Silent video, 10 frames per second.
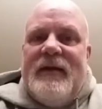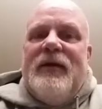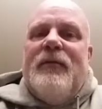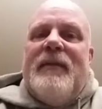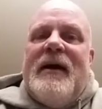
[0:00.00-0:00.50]

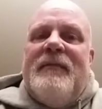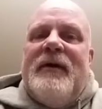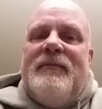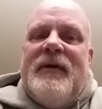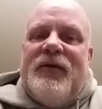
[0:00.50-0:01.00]
The
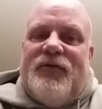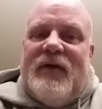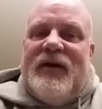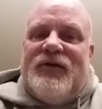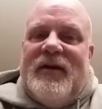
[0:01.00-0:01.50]
Obama
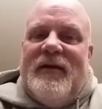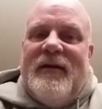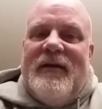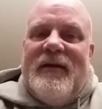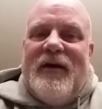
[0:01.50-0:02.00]

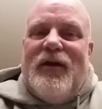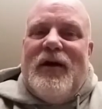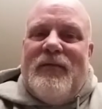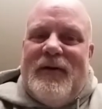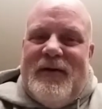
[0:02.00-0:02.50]
administration,
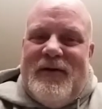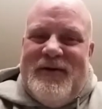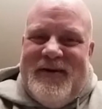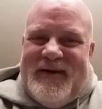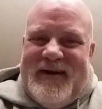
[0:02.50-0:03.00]
along with Arne
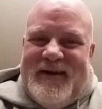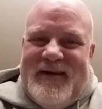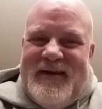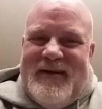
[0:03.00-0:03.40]
Duncan,